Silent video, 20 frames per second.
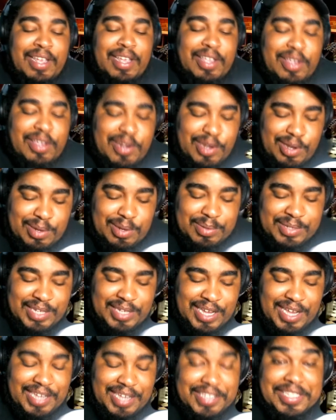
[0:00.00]
You know what I'm
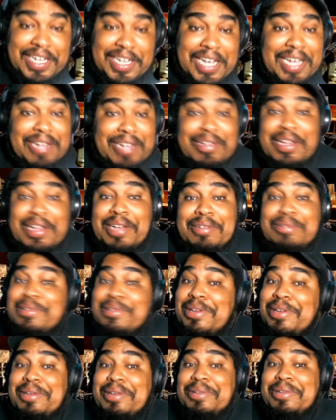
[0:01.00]
saying? So I, I don't
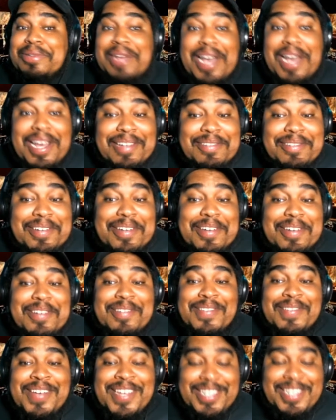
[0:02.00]
know. I don't know.